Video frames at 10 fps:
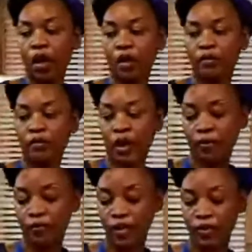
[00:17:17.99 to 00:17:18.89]
of
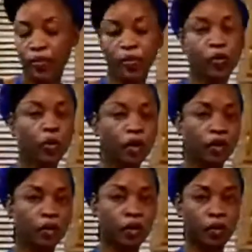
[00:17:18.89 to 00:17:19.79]
vegetable
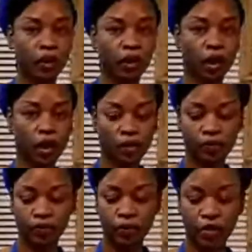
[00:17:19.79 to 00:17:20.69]
oil, or
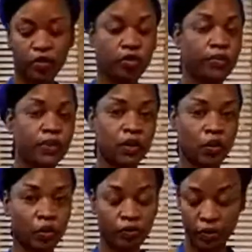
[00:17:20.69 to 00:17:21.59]
you can use grapeseed
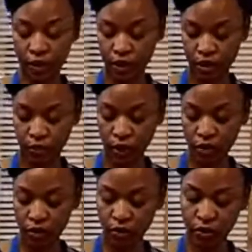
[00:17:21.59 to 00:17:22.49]
oil for this as well.
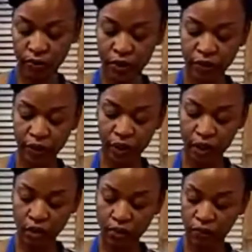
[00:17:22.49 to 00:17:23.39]
So we're going to mix it right
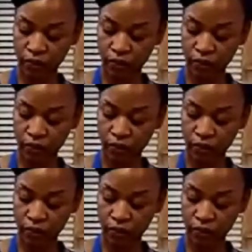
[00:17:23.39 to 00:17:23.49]
in.